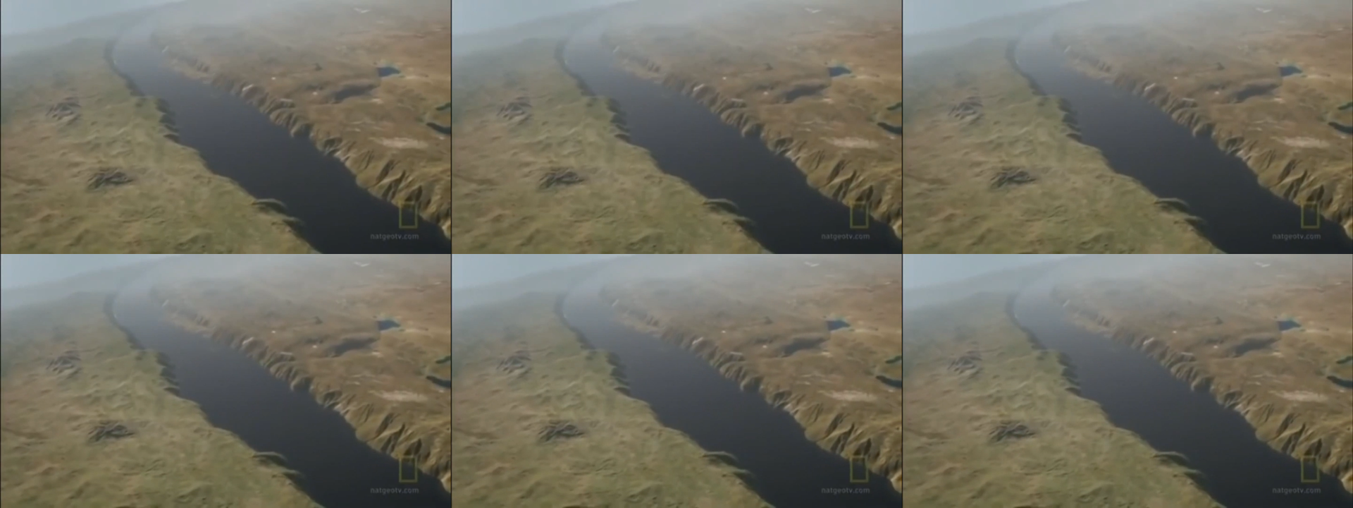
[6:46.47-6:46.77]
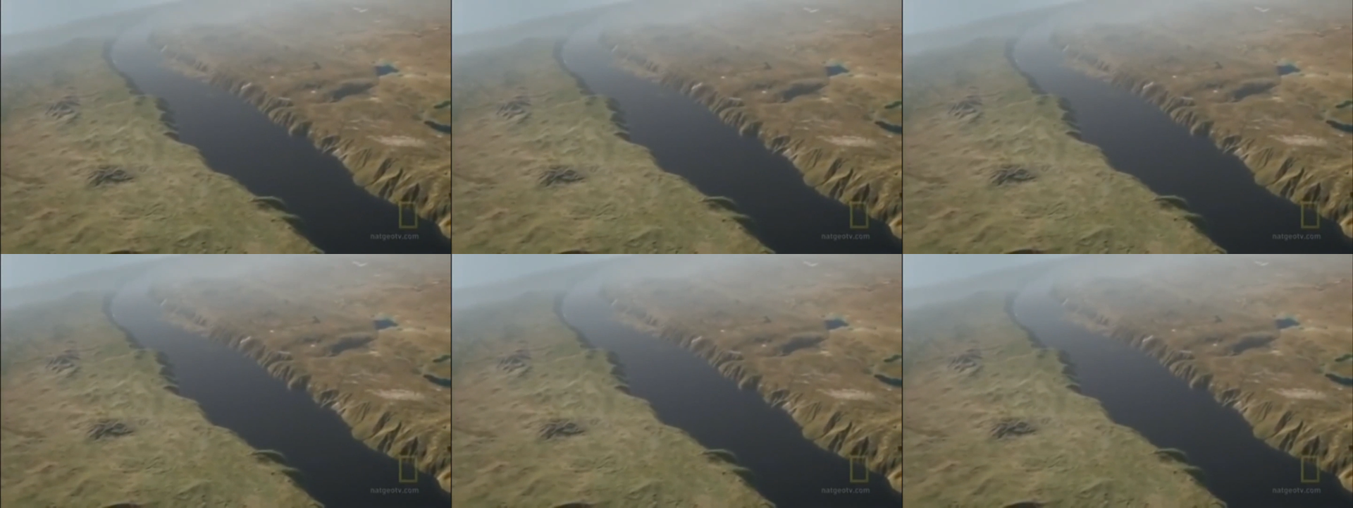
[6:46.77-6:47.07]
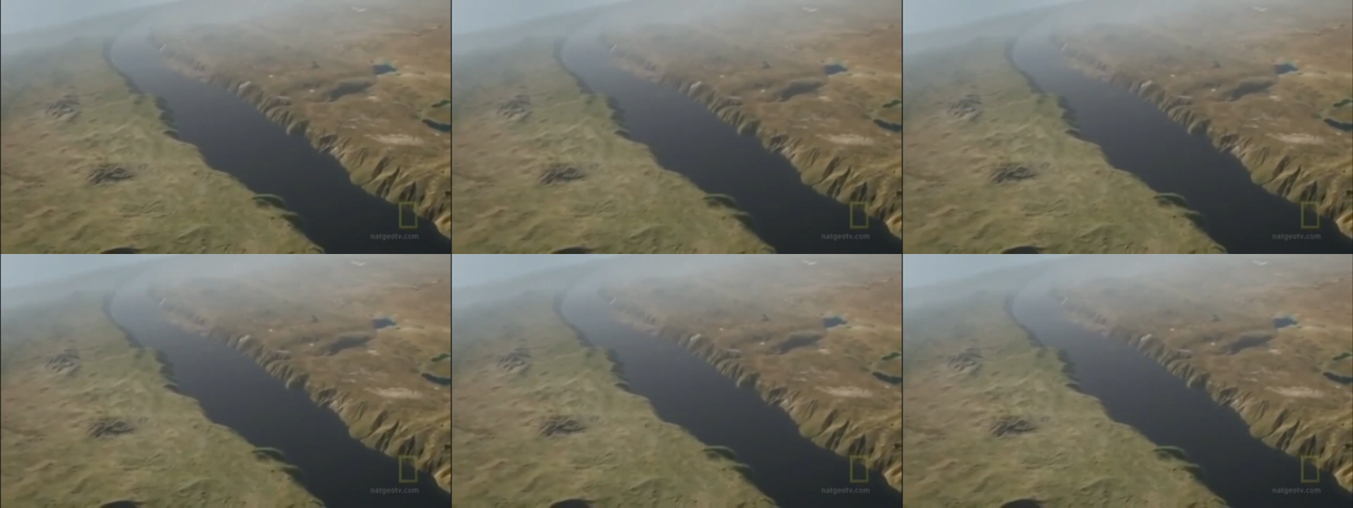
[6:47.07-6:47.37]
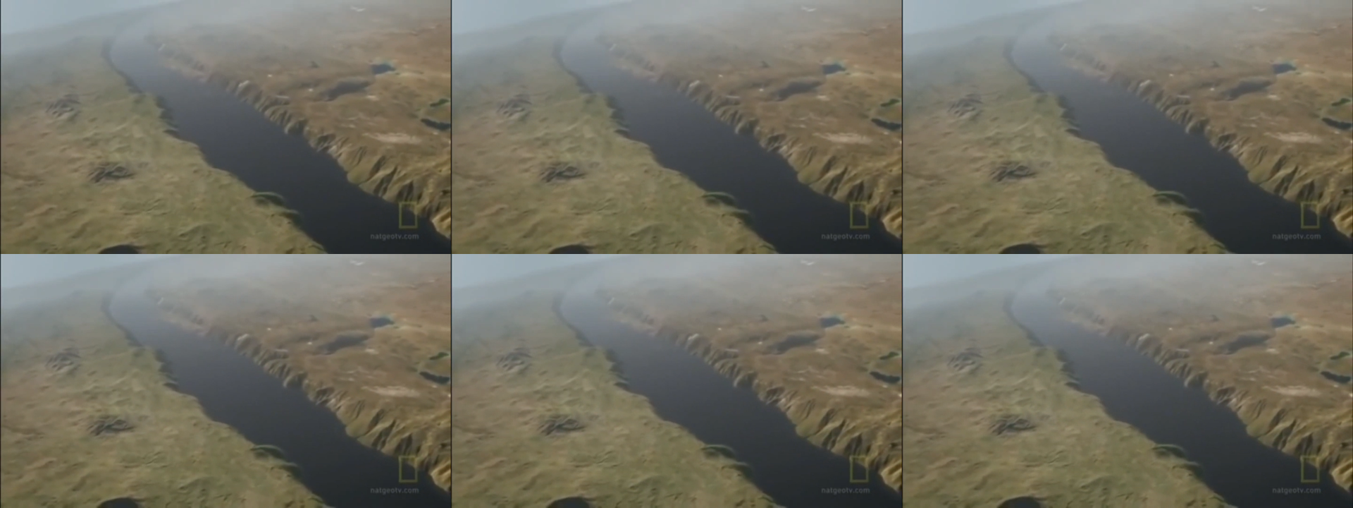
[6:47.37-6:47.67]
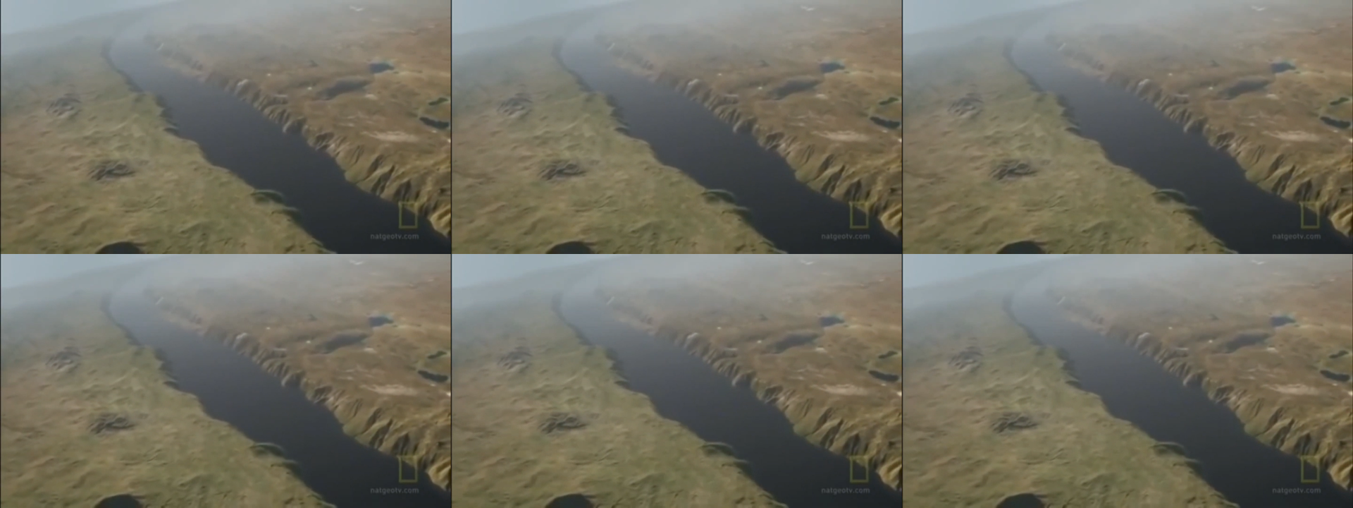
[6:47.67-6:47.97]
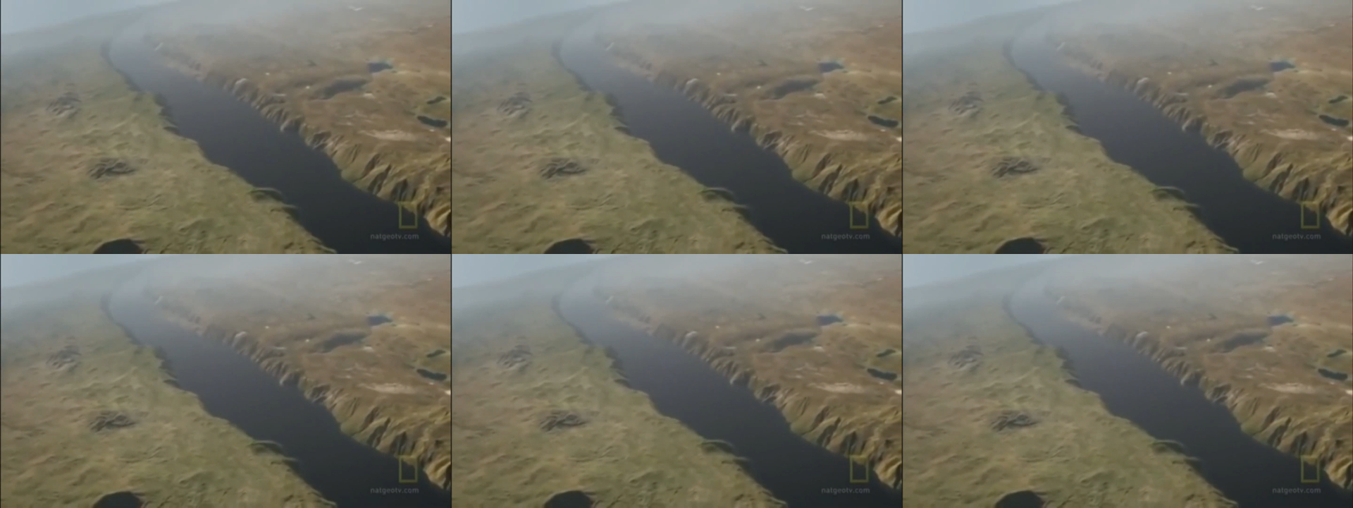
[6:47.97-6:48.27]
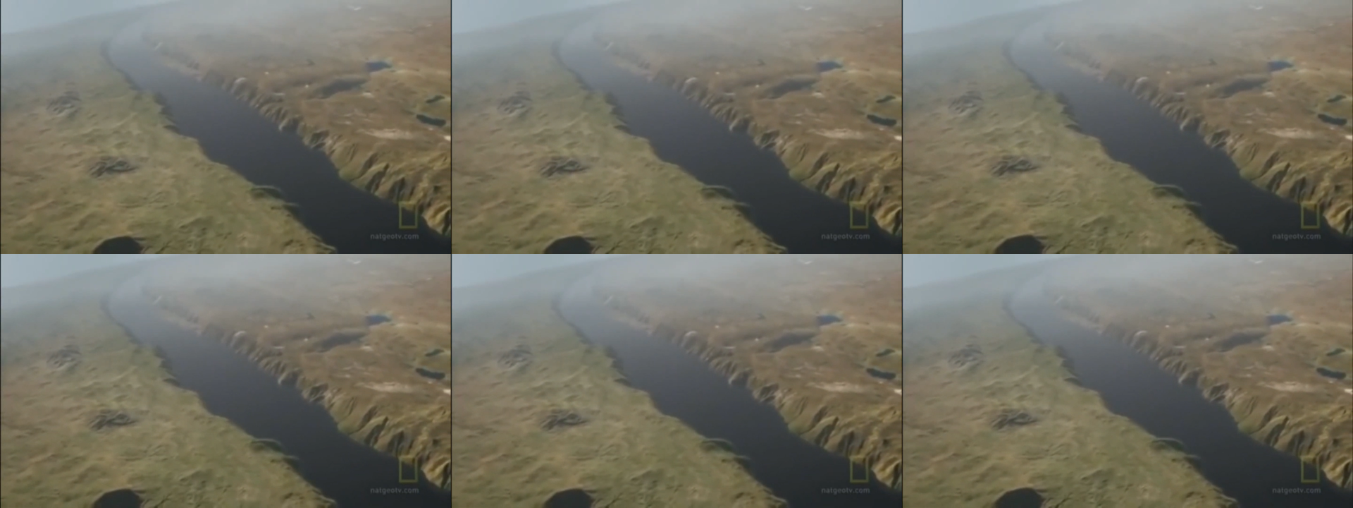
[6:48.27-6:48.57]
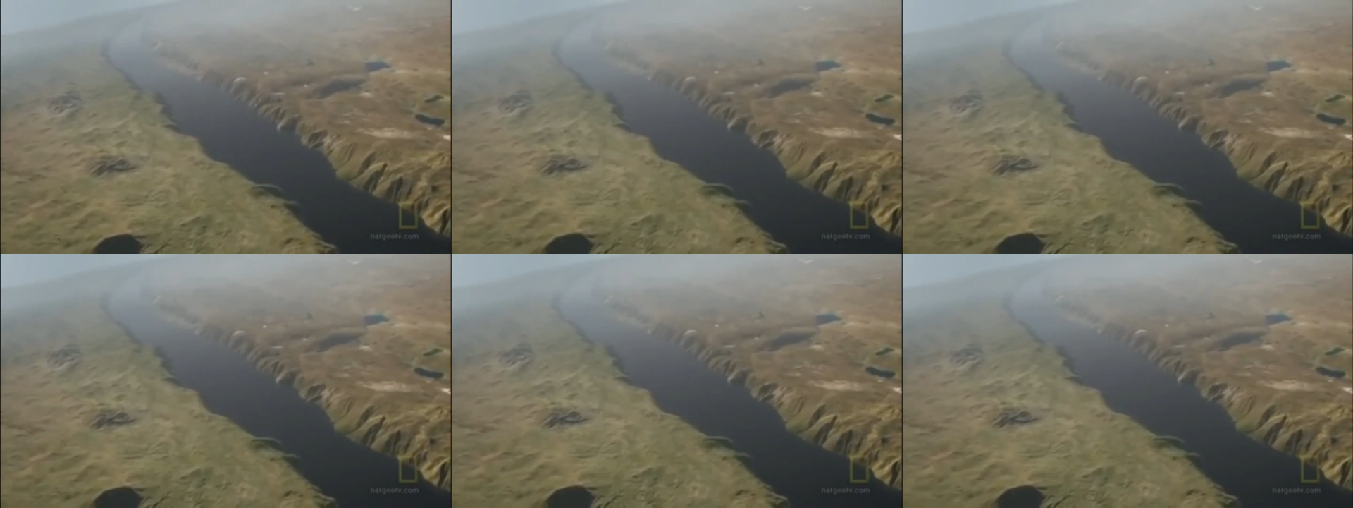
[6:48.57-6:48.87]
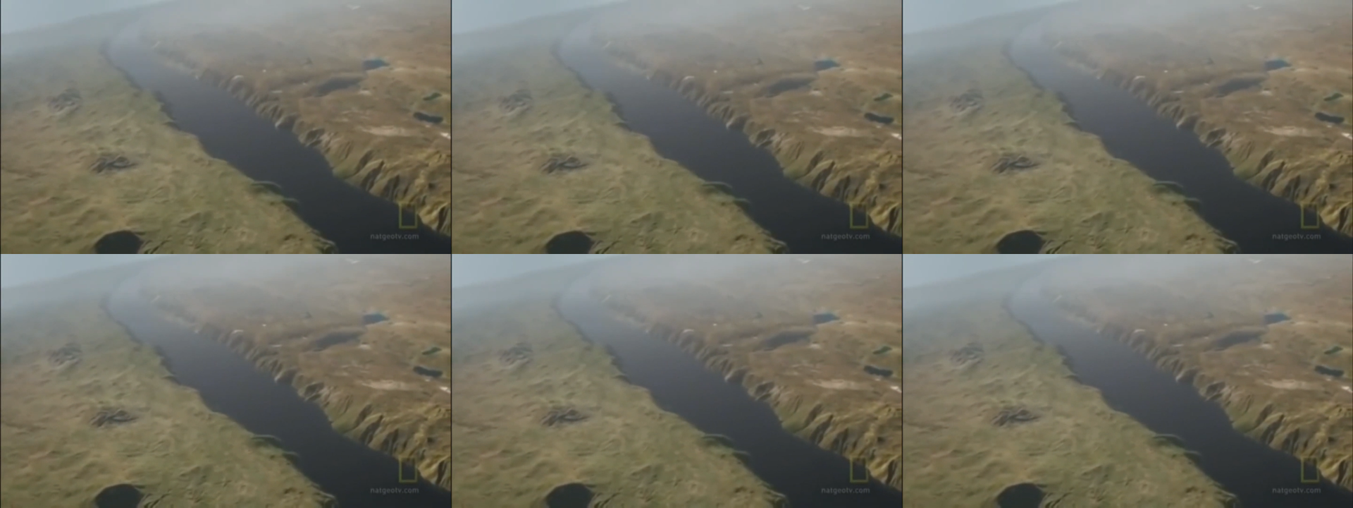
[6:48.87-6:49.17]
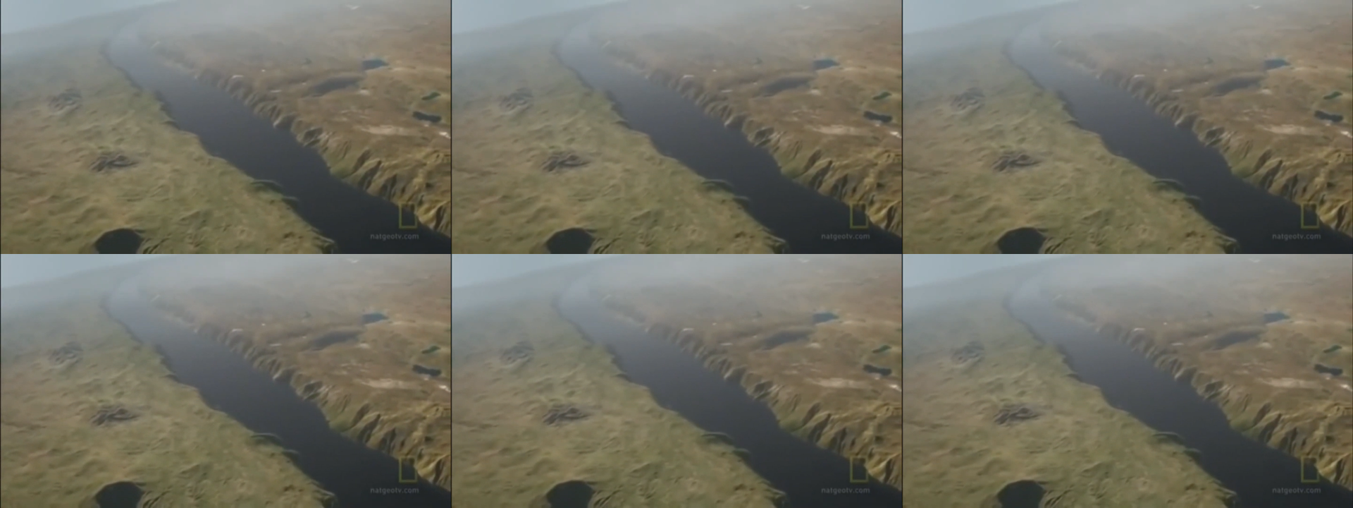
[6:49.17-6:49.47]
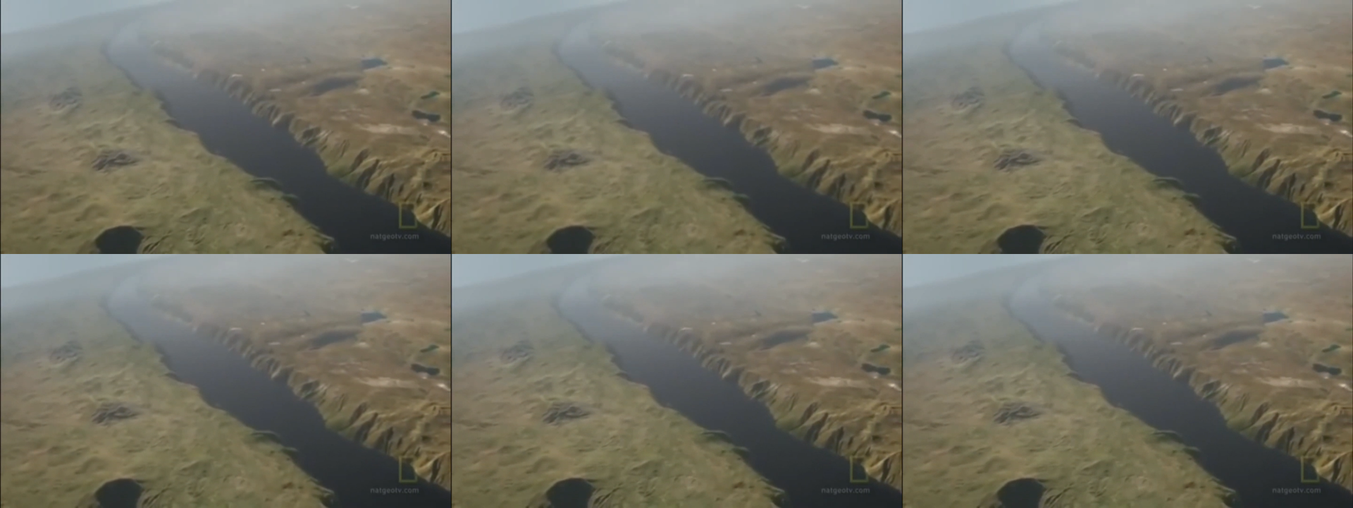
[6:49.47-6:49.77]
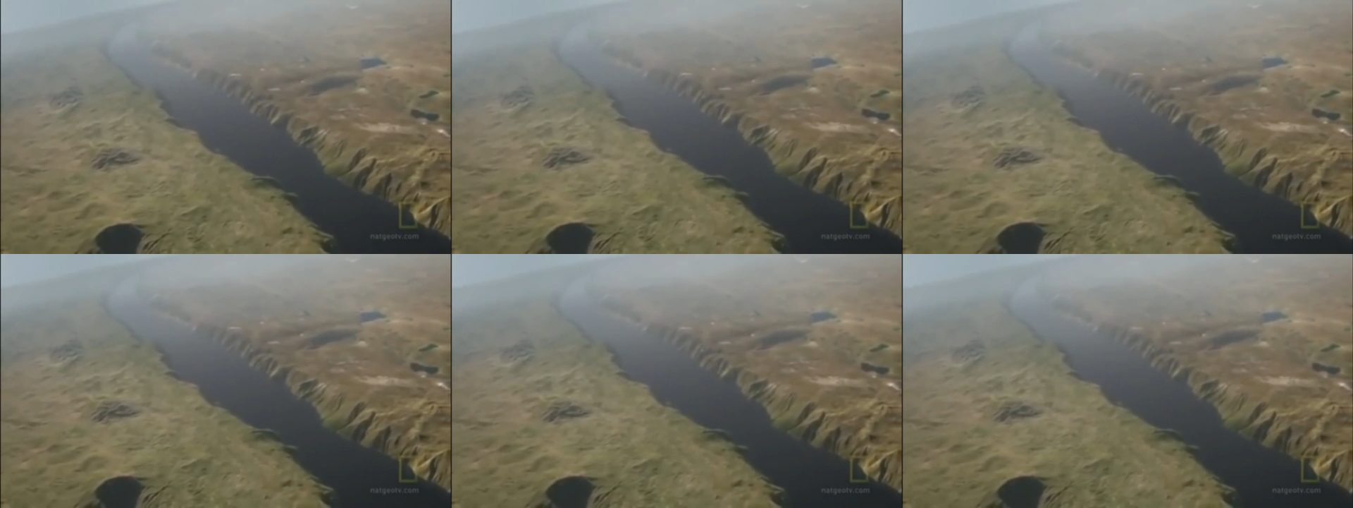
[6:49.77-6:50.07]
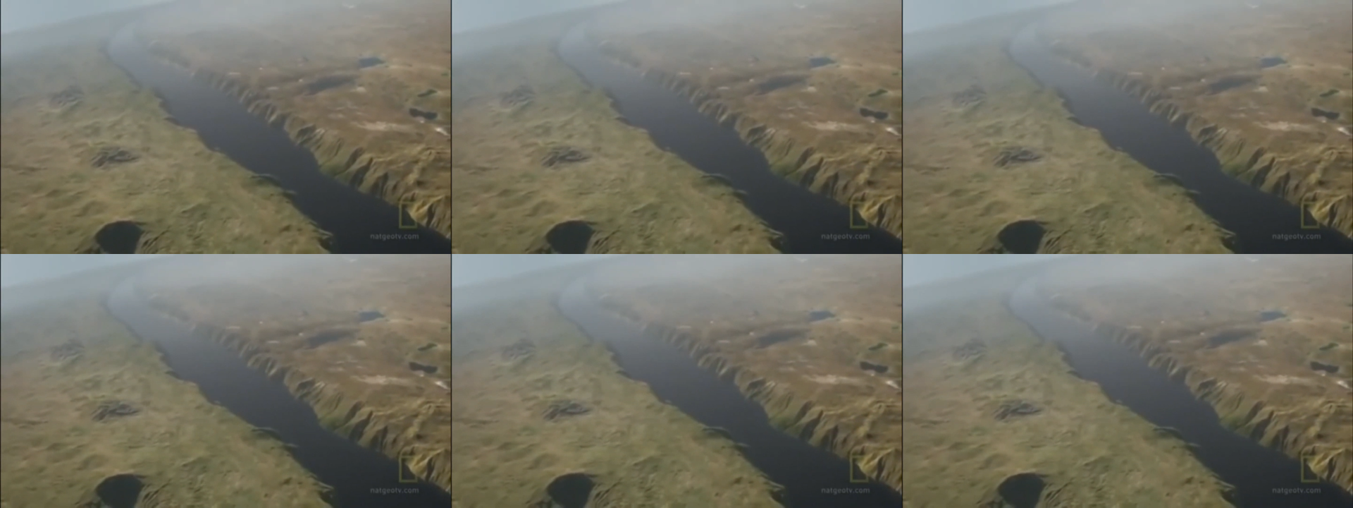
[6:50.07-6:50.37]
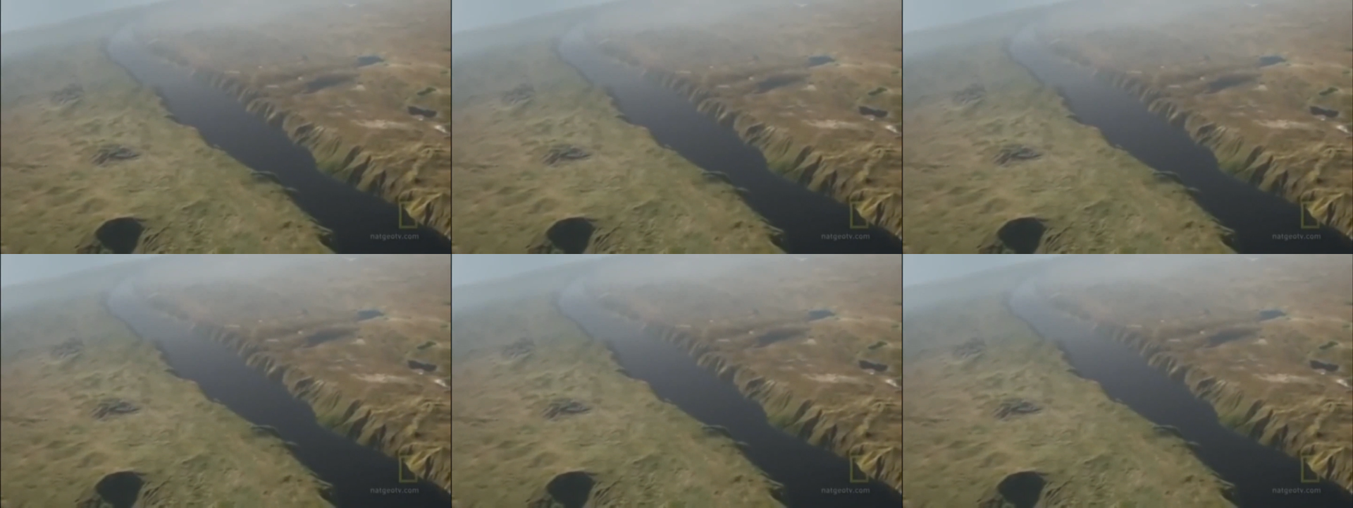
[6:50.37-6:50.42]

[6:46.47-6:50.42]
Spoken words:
No face is visible, so there are no lips to read.